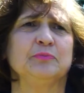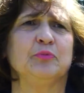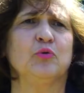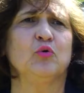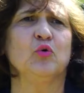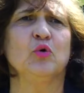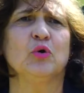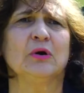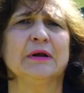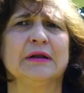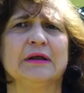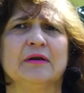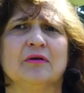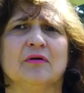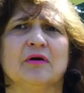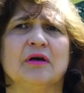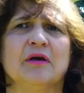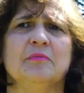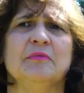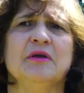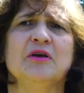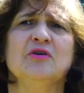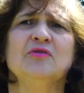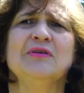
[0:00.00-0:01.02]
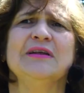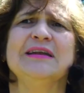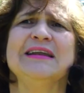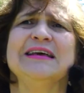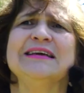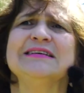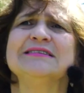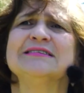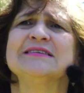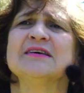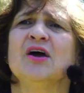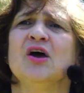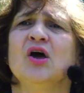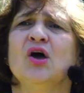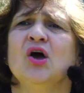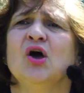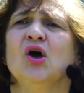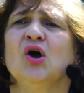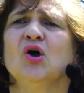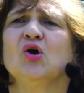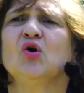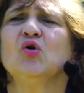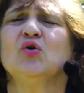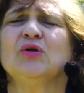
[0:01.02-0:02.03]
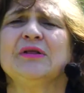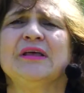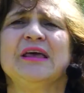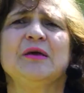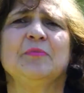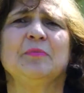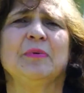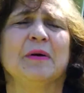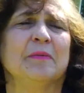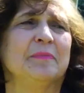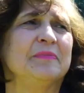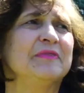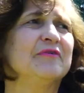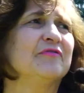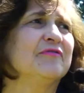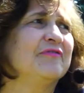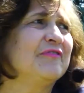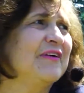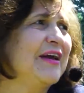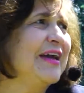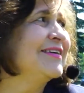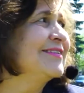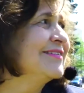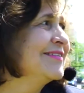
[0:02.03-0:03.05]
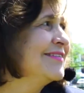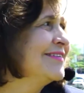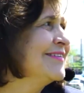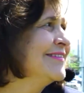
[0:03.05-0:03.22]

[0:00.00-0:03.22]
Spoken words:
poor little communities could keep up their faith.